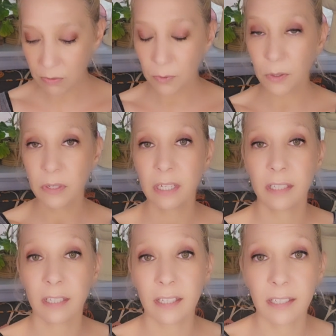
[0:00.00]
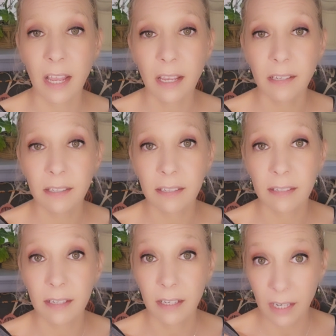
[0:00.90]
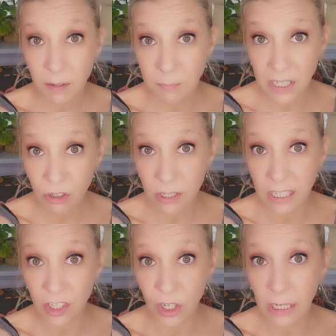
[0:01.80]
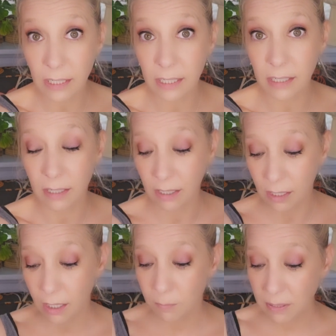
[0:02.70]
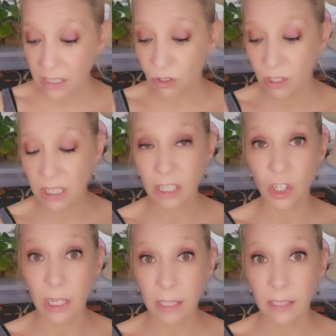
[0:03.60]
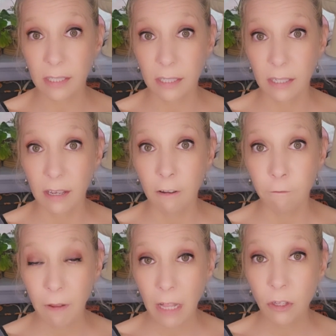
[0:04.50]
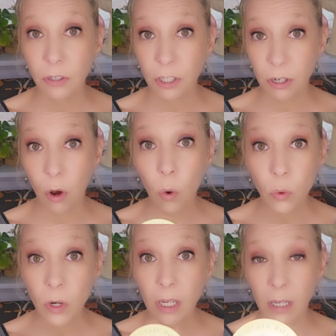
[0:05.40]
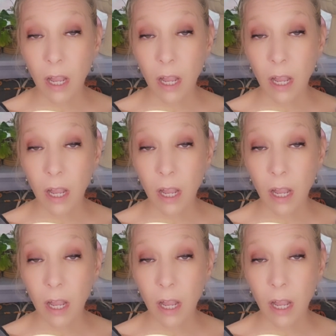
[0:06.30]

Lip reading: the road to success. Again, be strategic. Be strategic. Follow your own